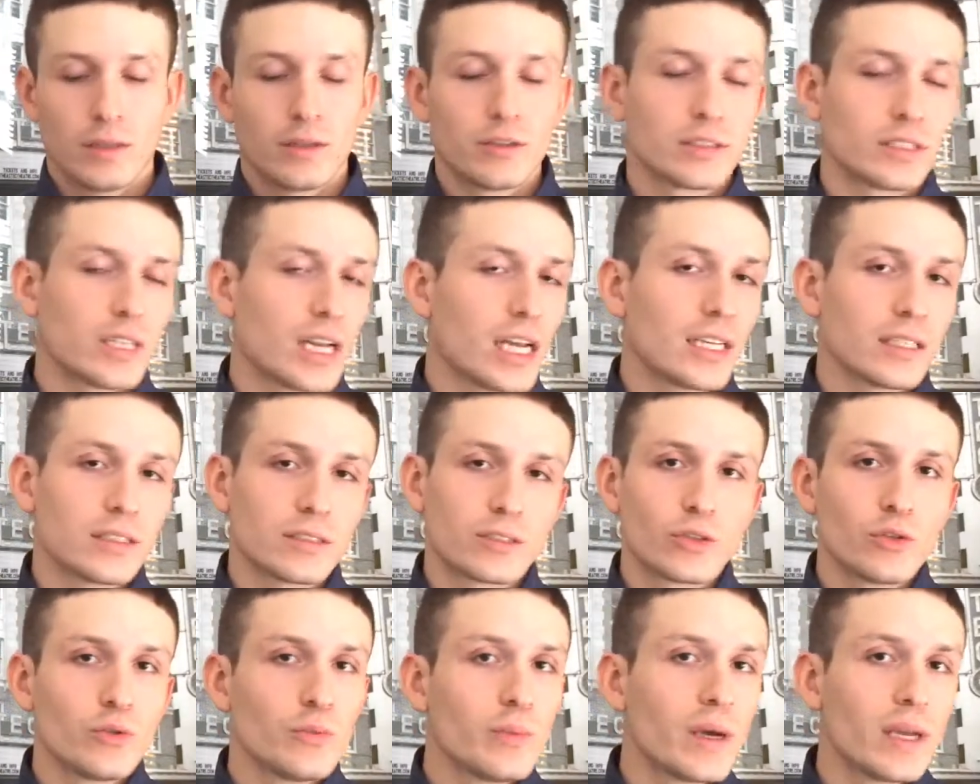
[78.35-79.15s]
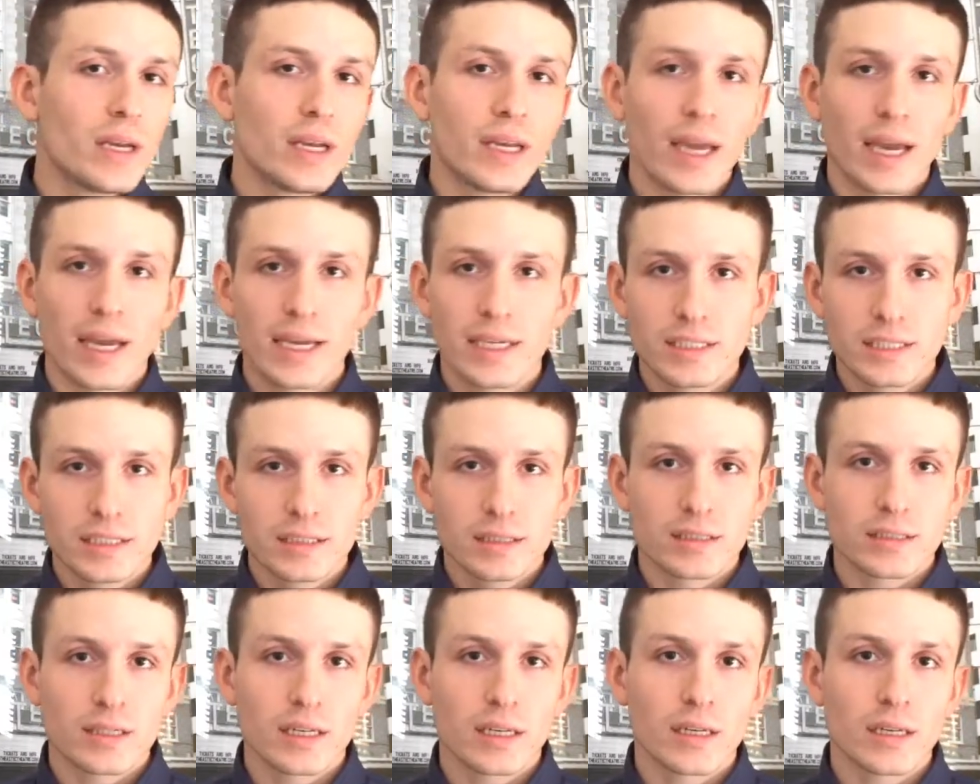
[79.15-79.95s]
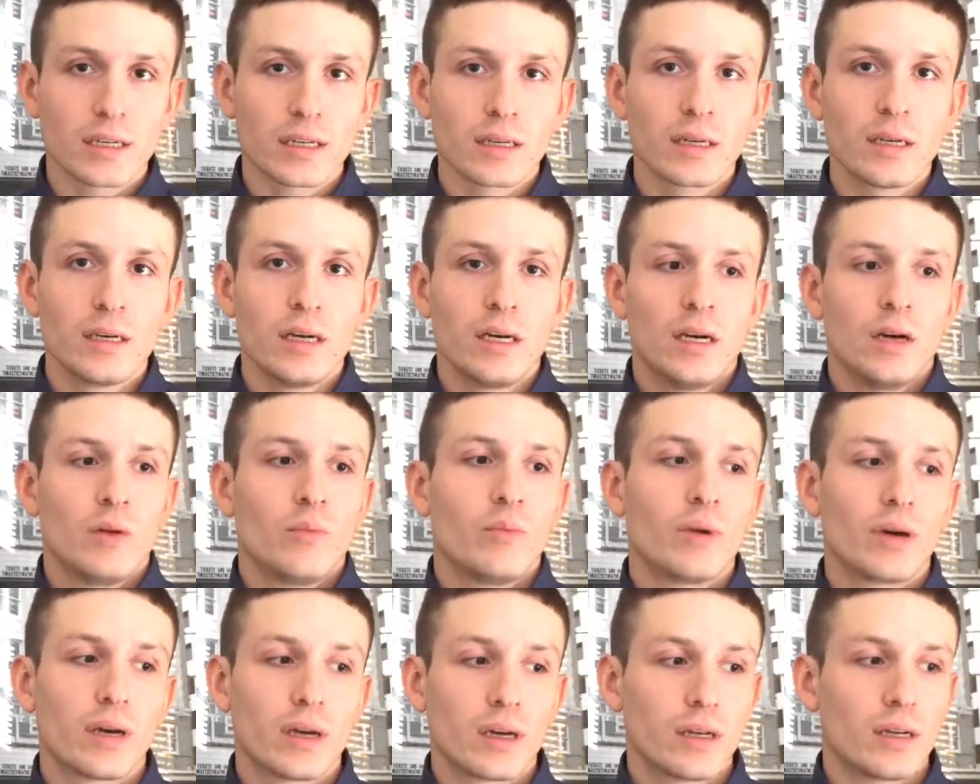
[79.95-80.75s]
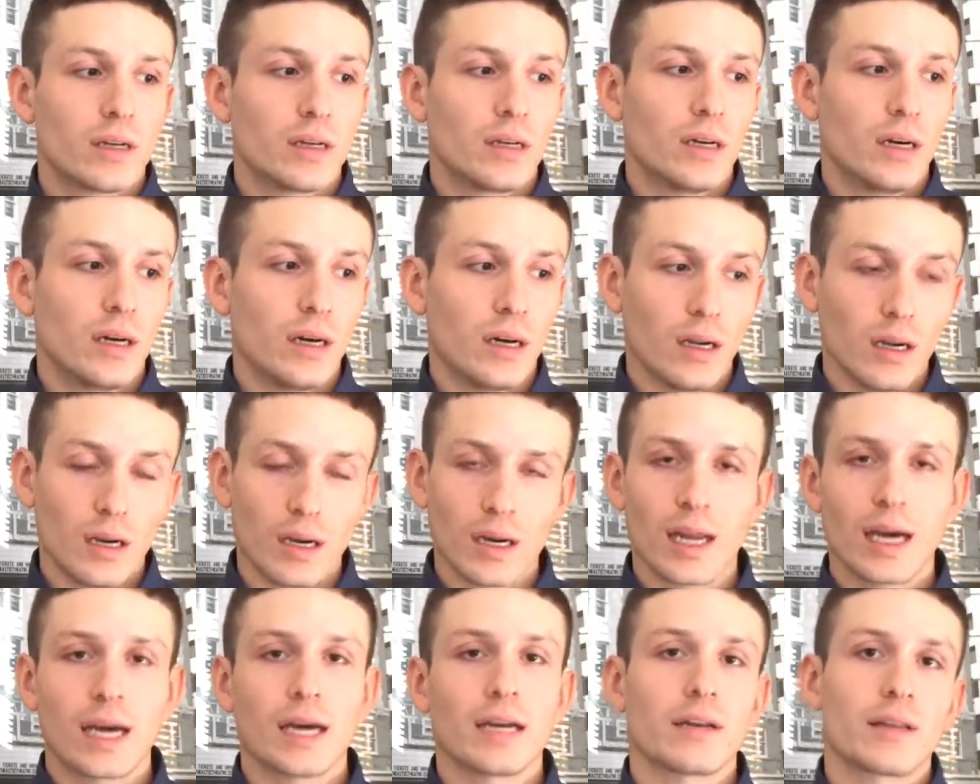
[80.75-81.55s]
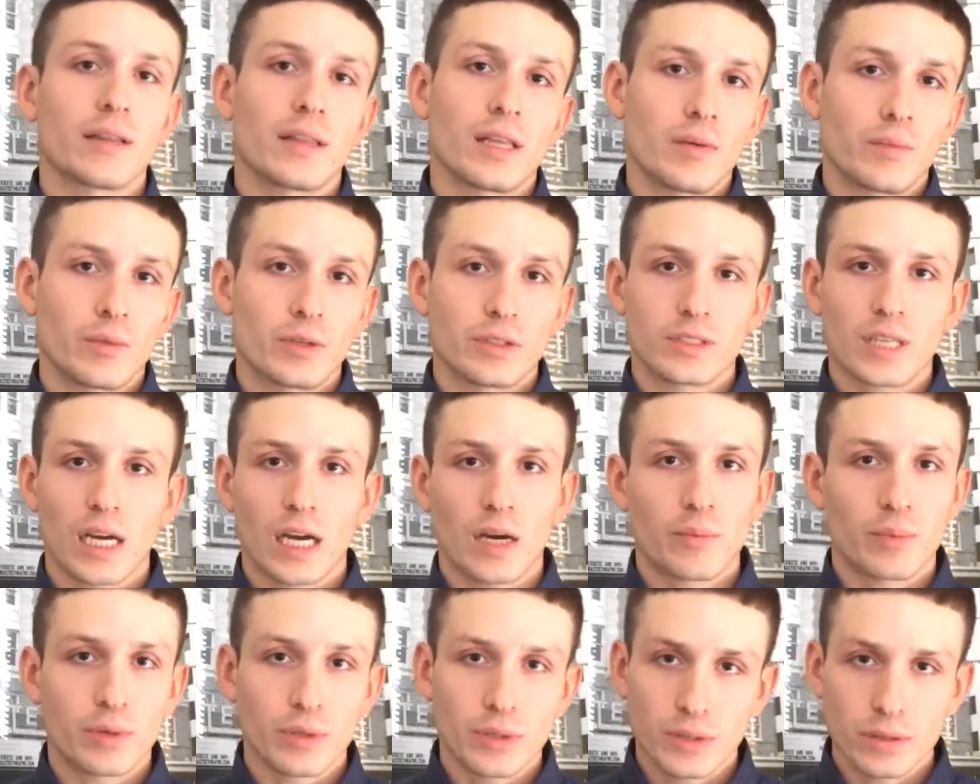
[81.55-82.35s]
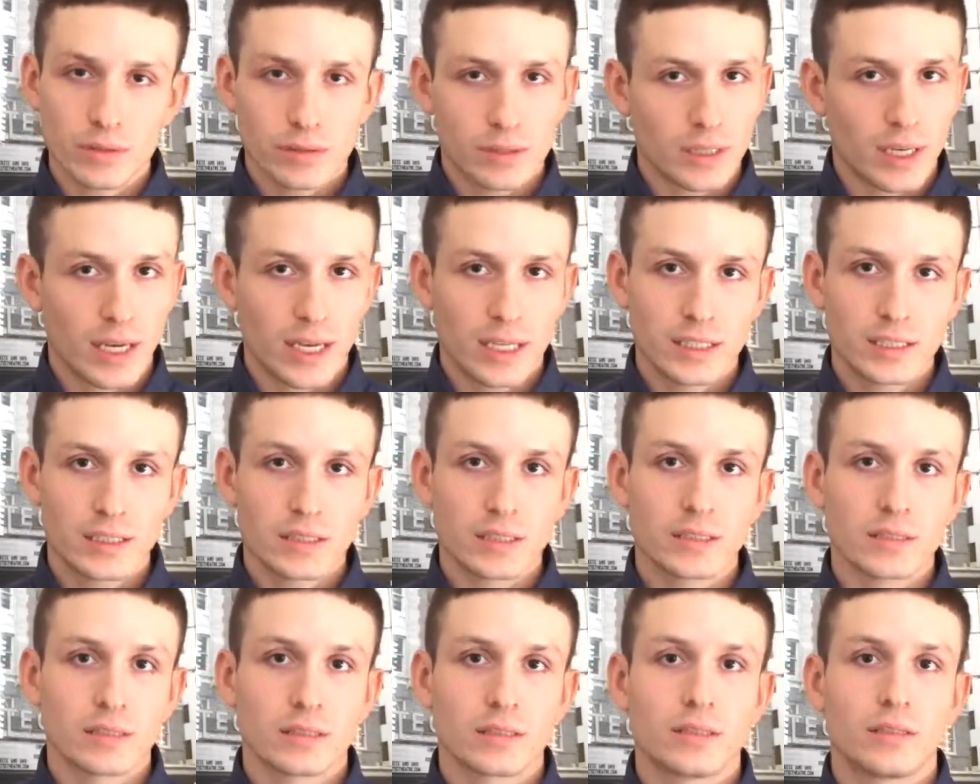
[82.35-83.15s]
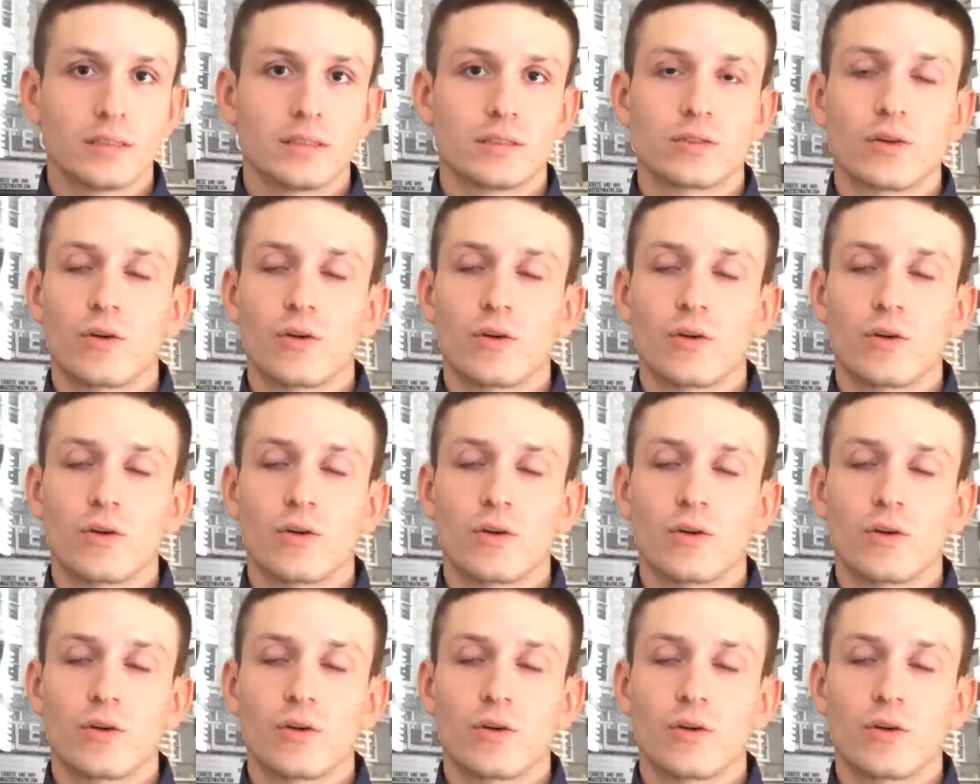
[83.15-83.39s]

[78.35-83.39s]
There's not too many agents there, but a lot of them are top producing agents.